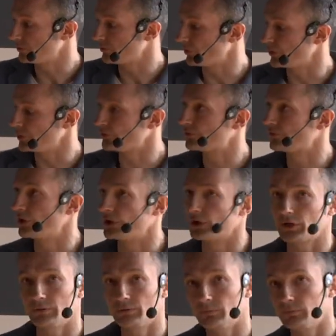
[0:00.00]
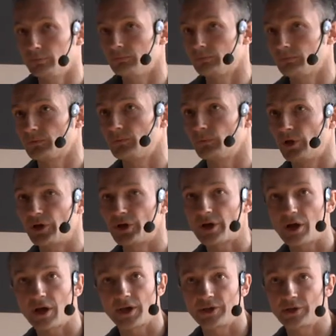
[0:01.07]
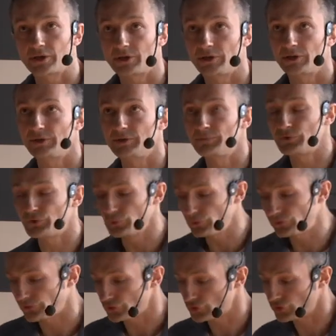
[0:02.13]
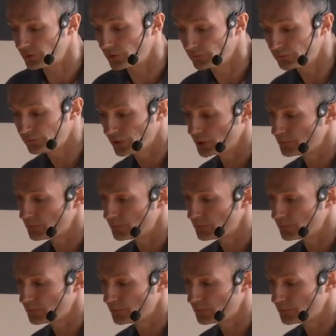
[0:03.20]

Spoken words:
there is very high usage of